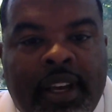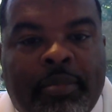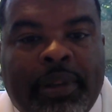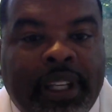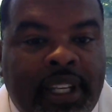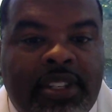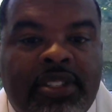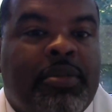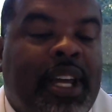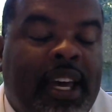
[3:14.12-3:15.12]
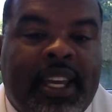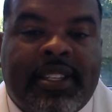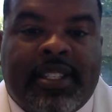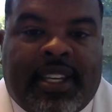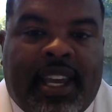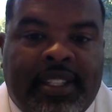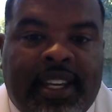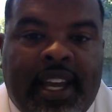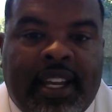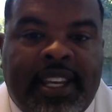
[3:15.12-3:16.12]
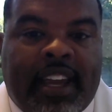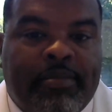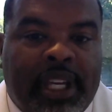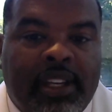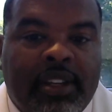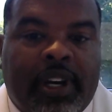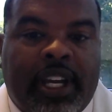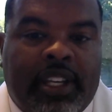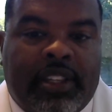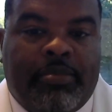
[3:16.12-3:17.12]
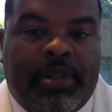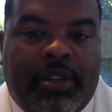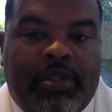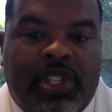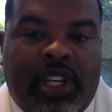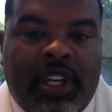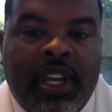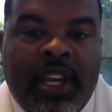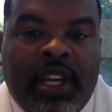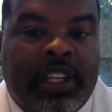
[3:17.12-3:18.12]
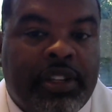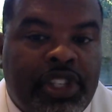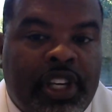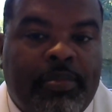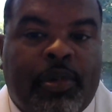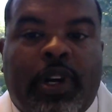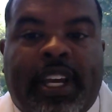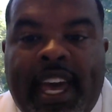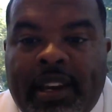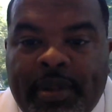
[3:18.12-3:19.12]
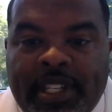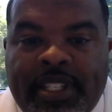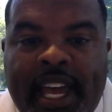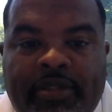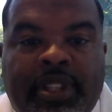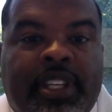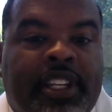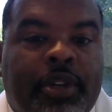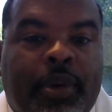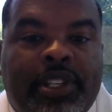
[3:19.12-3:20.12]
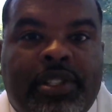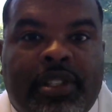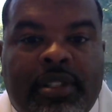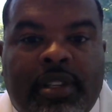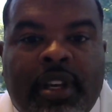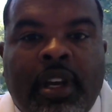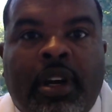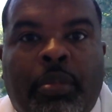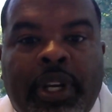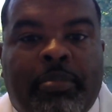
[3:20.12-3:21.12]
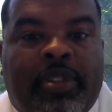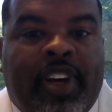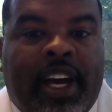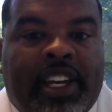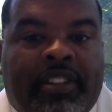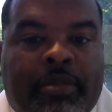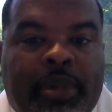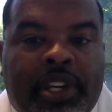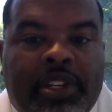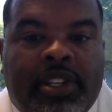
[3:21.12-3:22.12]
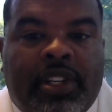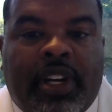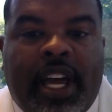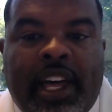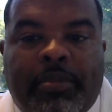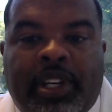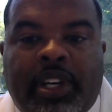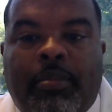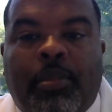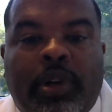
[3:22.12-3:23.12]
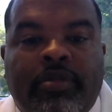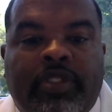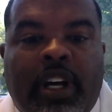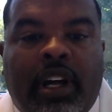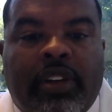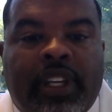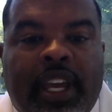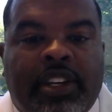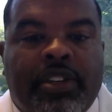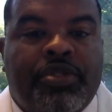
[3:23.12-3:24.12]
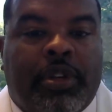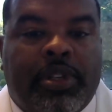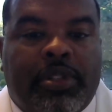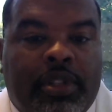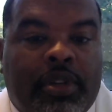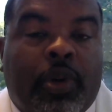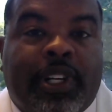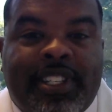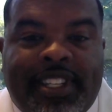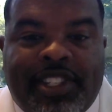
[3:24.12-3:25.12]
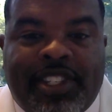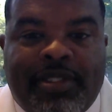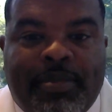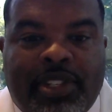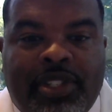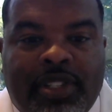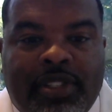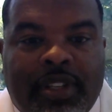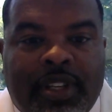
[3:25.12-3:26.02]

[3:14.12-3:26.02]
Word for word: Please do not hesitate to contact me or any of the BOG leadership or Academy staff with any questions. We can provide information on how to become more involved and contribute to the organization's mission.